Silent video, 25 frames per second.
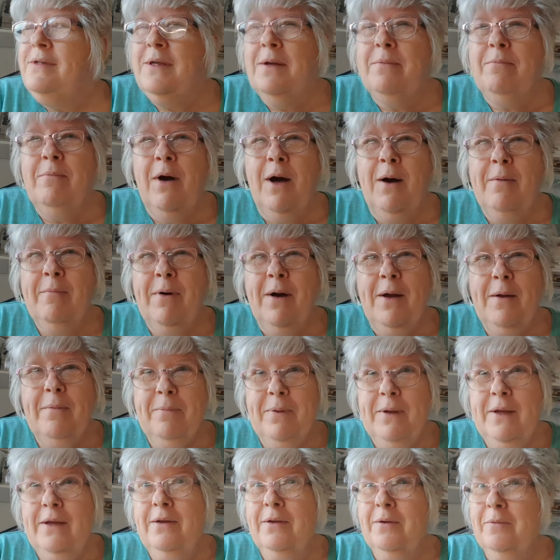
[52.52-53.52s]
Marmite and
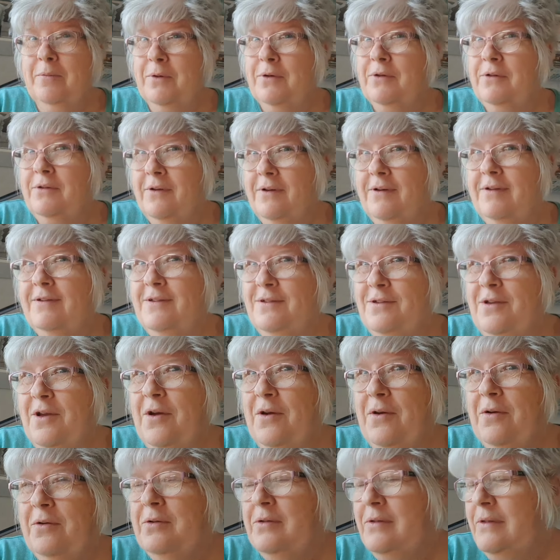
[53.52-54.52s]
peanut butter on
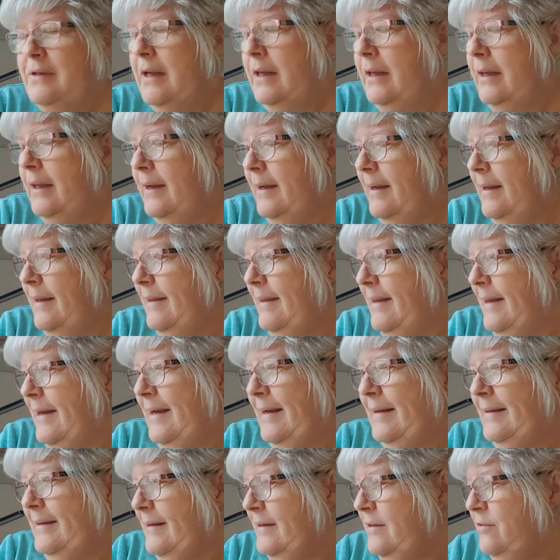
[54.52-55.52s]
toast. I like
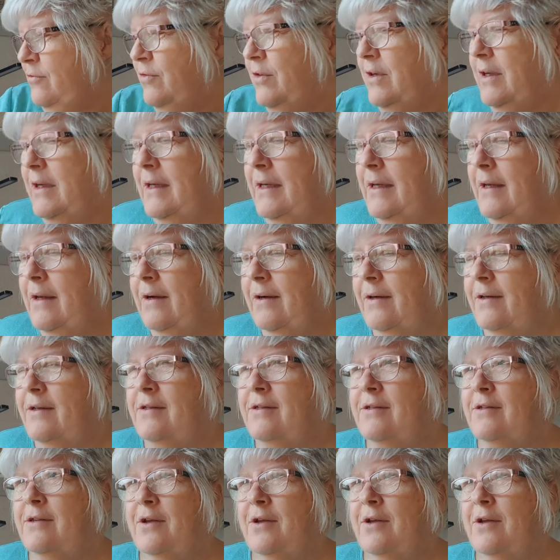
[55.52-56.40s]
that, that's really nice.